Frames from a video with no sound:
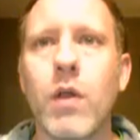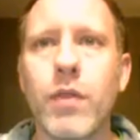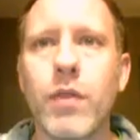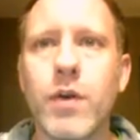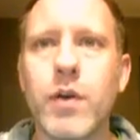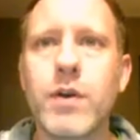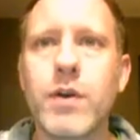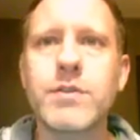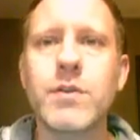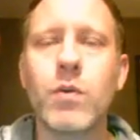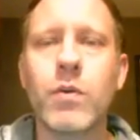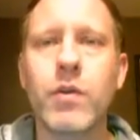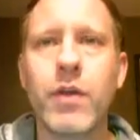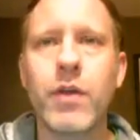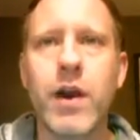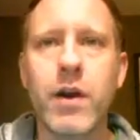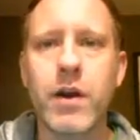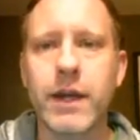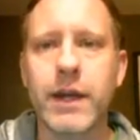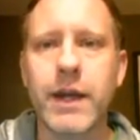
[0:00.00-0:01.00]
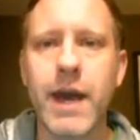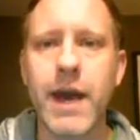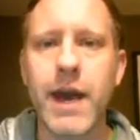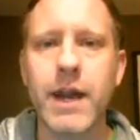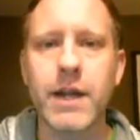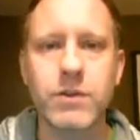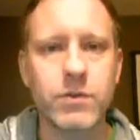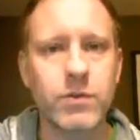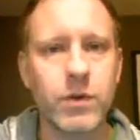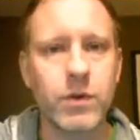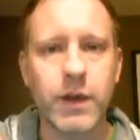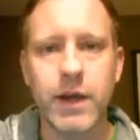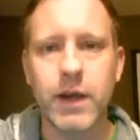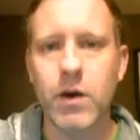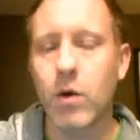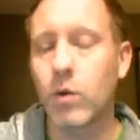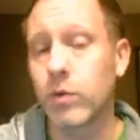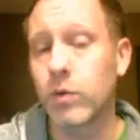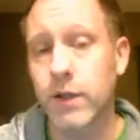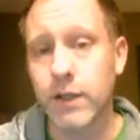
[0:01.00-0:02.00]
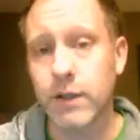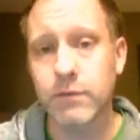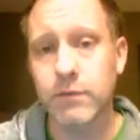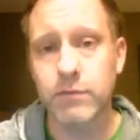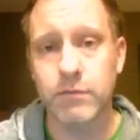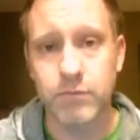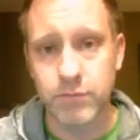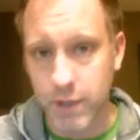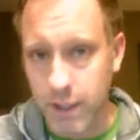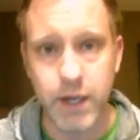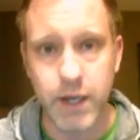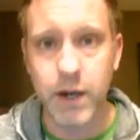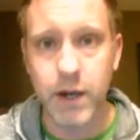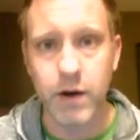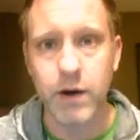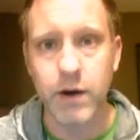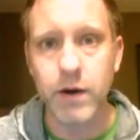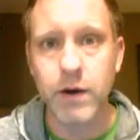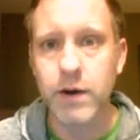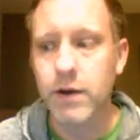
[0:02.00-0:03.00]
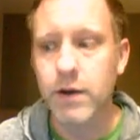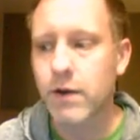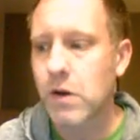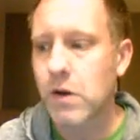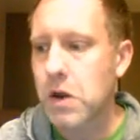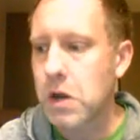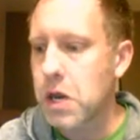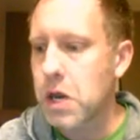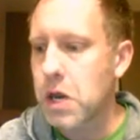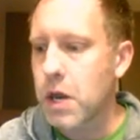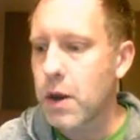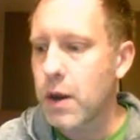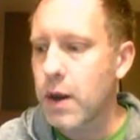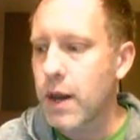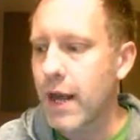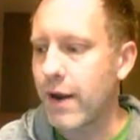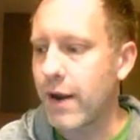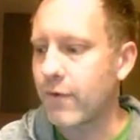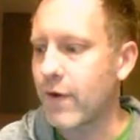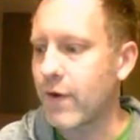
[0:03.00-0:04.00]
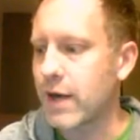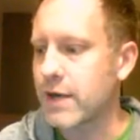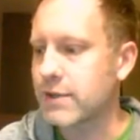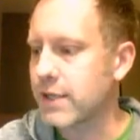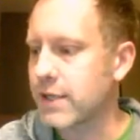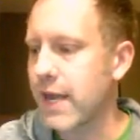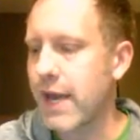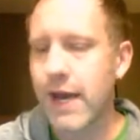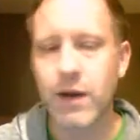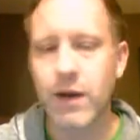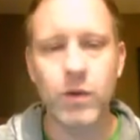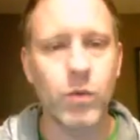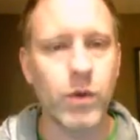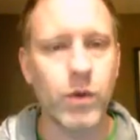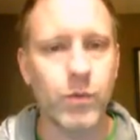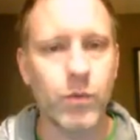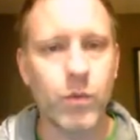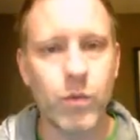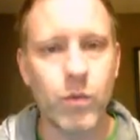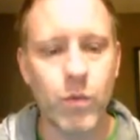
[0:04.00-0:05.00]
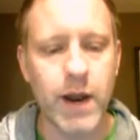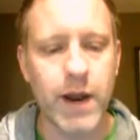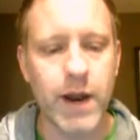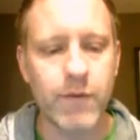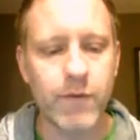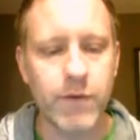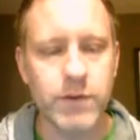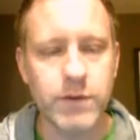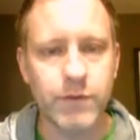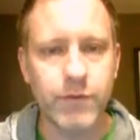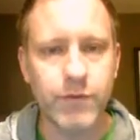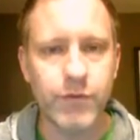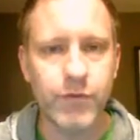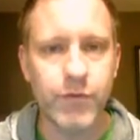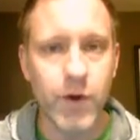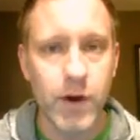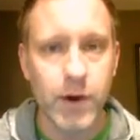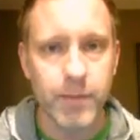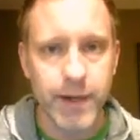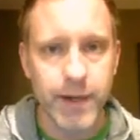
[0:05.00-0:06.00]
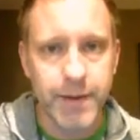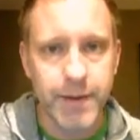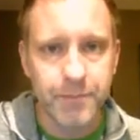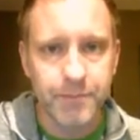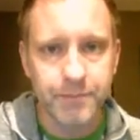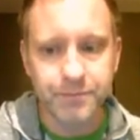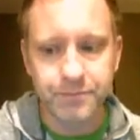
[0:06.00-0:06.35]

there is no there to get. It's really only here. And if I just handle with whatever's in front of me,